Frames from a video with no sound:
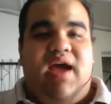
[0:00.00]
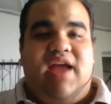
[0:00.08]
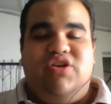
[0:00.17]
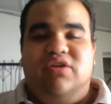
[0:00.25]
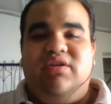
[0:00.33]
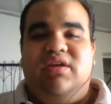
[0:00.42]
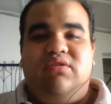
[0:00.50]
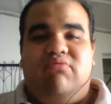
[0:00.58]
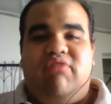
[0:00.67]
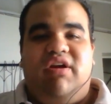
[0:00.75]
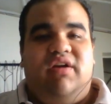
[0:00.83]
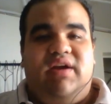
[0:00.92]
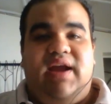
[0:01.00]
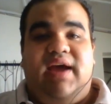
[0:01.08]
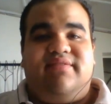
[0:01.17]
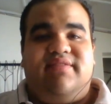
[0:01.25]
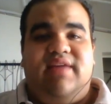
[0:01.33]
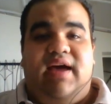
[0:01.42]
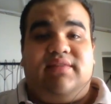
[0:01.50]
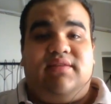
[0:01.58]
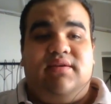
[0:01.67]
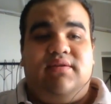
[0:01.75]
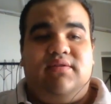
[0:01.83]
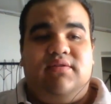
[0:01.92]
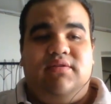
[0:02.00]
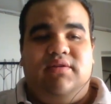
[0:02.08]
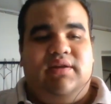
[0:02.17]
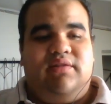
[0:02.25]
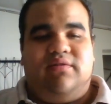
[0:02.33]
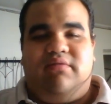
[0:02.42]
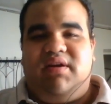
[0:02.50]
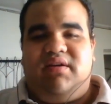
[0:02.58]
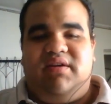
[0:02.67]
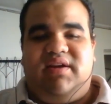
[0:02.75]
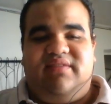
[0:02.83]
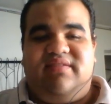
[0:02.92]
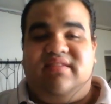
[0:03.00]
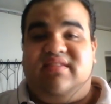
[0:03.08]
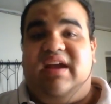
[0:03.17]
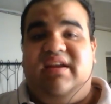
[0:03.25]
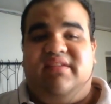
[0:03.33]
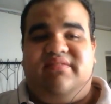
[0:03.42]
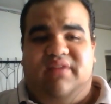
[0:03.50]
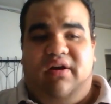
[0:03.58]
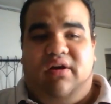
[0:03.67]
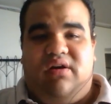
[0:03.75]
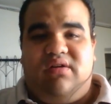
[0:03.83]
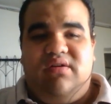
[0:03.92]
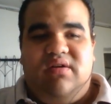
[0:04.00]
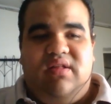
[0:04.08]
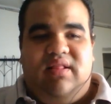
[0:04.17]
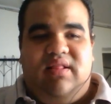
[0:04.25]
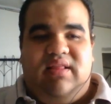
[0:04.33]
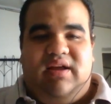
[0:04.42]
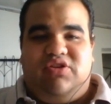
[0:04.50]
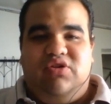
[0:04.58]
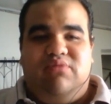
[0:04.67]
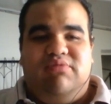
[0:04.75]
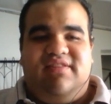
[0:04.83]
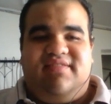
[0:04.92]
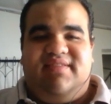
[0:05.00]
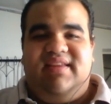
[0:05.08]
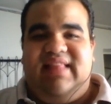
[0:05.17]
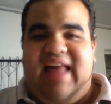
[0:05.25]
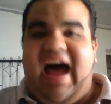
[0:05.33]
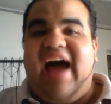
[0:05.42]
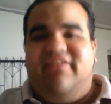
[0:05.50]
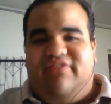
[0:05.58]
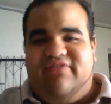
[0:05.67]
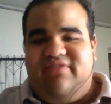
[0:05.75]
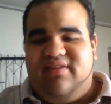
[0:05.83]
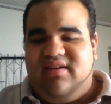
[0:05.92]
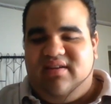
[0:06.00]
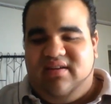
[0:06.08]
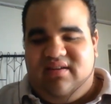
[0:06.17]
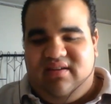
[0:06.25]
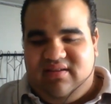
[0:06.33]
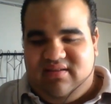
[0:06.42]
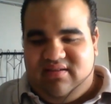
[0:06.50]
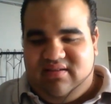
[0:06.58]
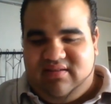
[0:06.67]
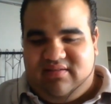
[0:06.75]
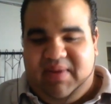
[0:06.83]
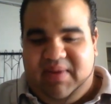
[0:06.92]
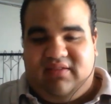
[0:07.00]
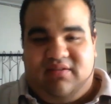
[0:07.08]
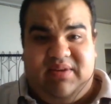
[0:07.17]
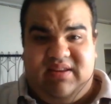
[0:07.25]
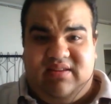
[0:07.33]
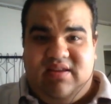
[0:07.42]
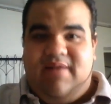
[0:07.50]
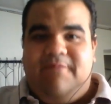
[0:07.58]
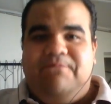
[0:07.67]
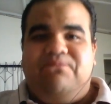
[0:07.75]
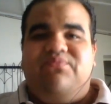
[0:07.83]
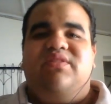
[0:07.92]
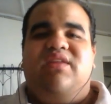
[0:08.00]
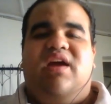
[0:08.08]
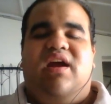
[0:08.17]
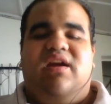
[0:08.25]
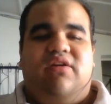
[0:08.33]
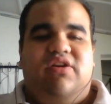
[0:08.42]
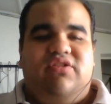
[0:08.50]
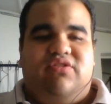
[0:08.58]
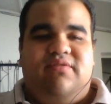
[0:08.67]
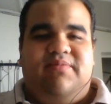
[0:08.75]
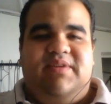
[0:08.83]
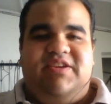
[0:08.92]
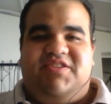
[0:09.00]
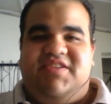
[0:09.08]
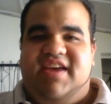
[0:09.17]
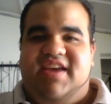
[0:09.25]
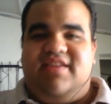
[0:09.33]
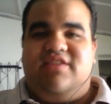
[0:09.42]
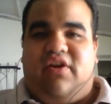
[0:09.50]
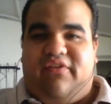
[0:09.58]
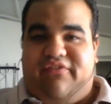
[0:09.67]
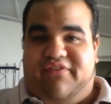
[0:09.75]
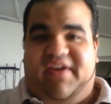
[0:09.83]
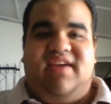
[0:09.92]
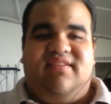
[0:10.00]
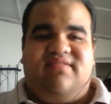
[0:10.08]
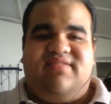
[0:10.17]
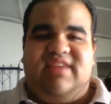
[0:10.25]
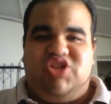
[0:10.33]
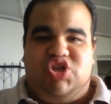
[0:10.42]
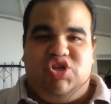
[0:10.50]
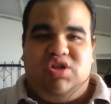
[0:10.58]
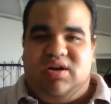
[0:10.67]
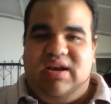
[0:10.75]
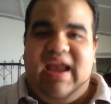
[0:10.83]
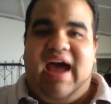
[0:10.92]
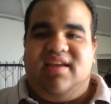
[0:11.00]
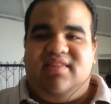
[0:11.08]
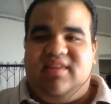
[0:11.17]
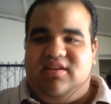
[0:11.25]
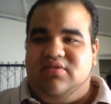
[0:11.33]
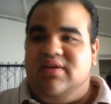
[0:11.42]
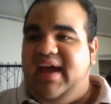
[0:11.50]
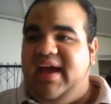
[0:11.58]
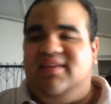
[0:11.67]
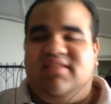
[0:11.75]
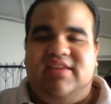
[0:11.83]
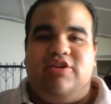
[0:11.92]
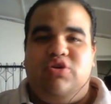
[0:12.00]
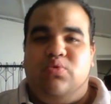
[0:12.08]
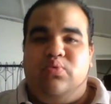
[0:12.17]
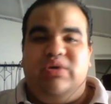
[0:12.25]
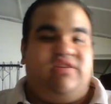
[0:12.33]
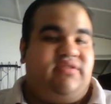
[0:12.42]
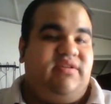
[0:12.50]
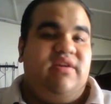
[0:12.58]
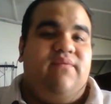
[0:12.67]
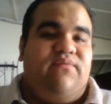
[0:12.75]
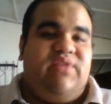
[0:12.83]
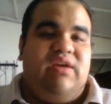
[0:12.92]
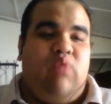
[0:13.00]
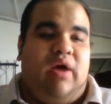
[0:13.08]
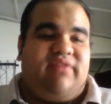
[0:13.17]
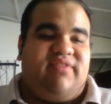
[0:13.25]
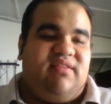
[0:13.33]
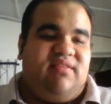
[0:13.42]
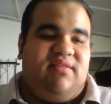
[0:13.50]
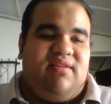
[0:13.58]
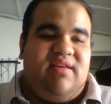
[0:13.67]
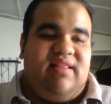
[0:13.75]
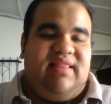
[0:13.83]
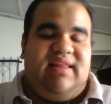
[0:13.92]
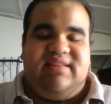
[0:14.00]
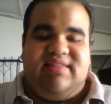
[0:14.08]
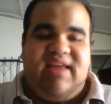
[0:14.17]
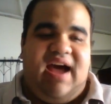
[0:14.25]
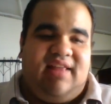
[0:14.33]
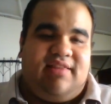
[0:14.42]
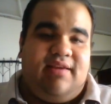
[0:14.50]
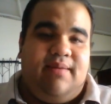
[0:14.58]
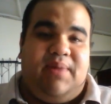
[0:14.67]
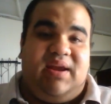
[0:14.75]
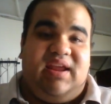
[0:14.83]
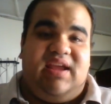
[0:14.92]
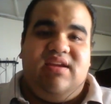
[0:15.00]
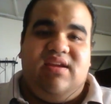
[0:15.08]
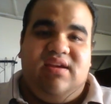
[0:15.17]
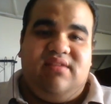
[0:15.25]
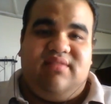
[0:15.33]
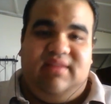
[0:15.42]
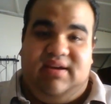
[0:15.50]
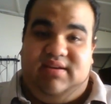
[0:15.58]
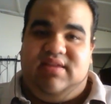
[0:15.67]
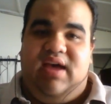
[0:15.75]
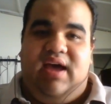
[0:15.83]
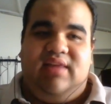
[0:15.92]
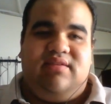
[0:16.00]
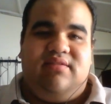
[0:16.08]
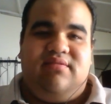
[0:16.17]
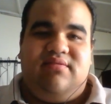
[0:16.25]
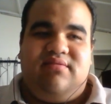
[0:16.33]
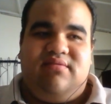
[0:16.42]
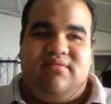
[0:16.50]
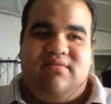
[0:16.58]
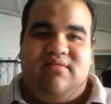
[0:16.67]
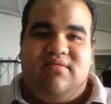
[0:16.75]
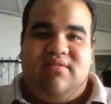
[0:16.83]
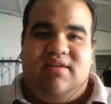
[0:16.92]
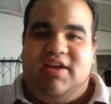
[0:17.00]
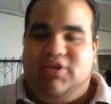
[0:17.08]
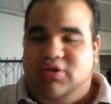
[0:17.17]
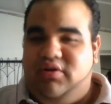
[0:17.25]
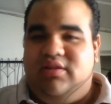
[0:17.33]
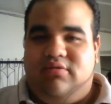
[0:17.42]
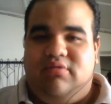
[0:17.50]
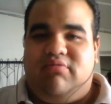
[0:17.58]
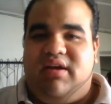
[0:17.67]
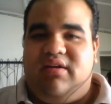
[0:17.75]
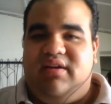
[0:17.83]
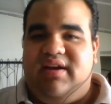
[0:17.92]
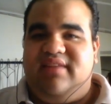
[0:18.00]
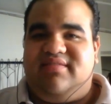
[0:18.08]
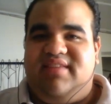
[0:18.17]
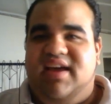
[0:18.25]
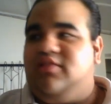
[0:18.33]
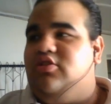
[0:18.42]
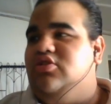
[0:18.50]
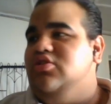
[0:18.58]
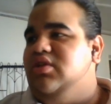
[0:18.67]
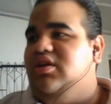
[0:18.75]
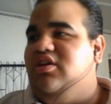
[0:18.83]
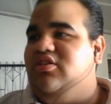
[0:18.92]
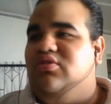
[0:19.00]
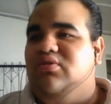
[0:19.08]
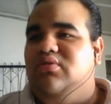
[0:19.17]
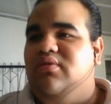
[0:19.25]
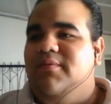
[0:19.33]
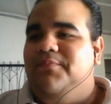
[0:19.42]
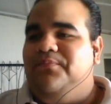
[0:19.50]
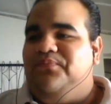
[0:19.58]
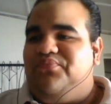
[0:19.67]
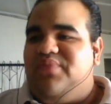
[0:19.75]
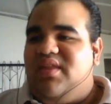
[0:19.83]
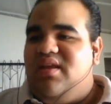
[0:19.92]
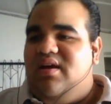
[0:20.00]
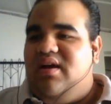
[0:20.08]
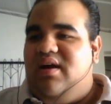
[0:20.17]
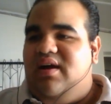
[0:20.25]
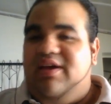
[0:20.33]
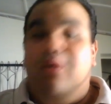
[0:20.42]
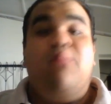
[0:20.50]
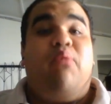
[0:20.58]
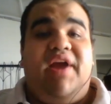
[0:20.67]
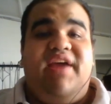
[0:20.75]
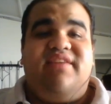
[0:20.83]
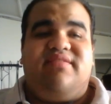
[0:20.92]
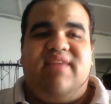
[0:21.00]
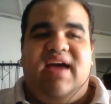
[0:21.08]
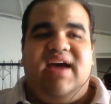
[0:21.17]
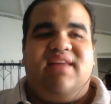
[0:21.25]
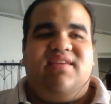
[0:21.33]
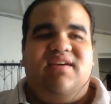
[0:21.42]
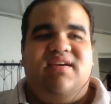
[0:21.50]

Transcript: And you need to recognize that. You need to recognize that that is there. Like you will see life in, in, in the spectrum. And there are going to be shit in your face that you don't like, that you hate, that you wish it wasn't like that, but it is like that. And you need to recognize that, you need to uh, embrace that,